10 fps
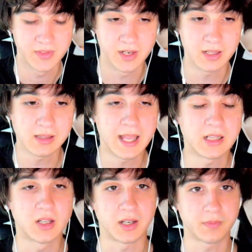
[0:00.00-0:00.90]
Like,
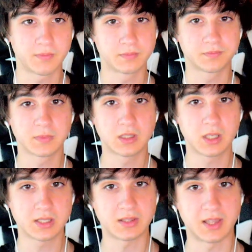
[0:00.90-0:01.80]
look,
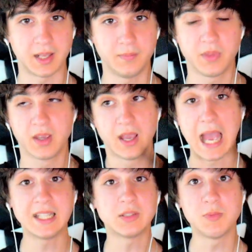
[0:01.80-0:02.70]
here's the thing. At
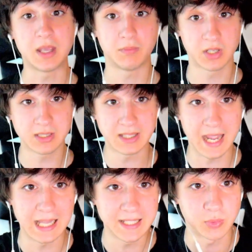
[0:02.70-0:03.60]
least with me. Here's the thing,
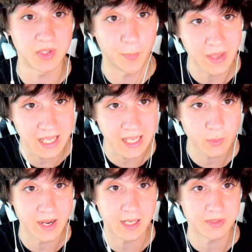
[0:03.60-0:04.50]
at least with me,
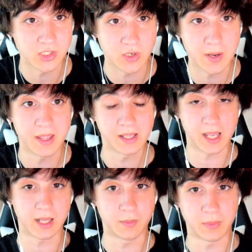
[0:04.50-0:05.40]
when it comes to streaming
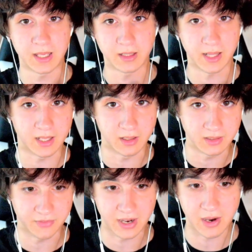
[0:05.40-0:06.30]
and being, like,
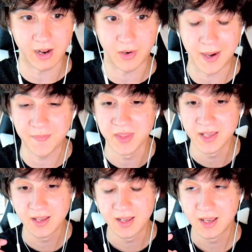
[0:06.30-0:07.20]
different IRL, right?
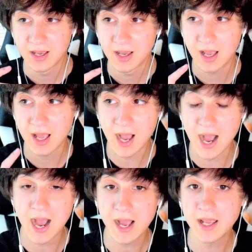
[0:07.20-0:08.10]

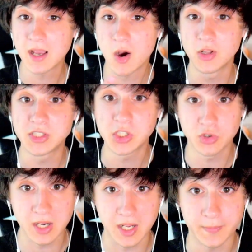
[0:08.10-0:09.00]
I, on
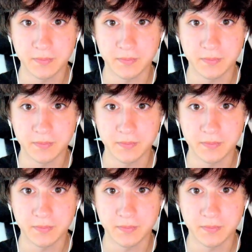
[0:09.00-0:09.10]
stream,